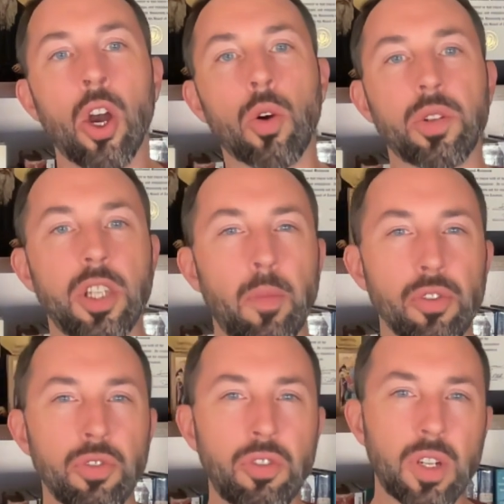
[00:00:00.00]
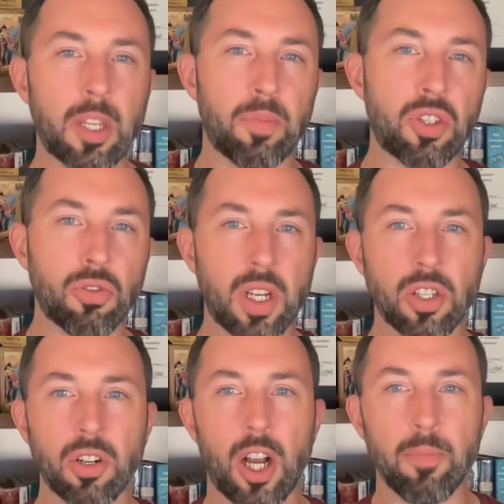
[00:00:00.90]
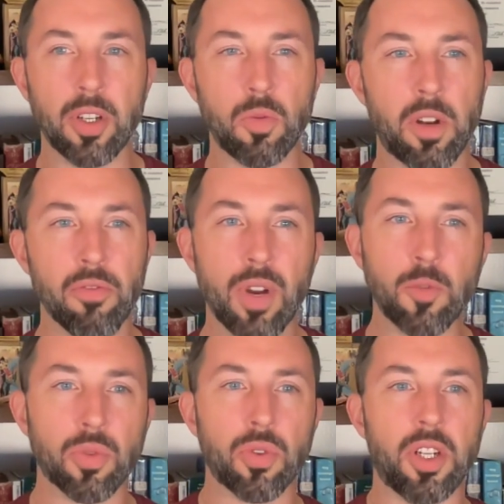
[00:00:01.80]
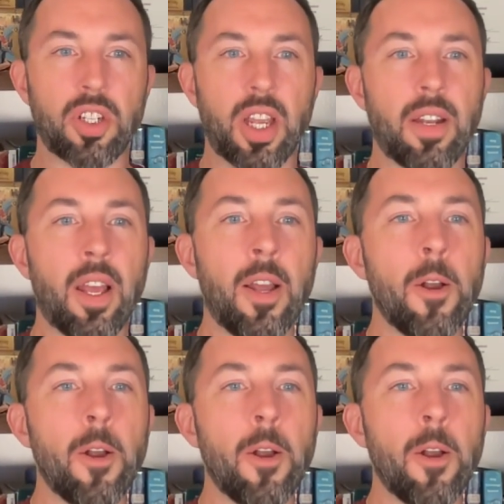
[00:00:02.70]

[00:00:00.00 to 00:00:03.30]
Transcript: or some other nutrient that puts stress on complex one of the respiratory chain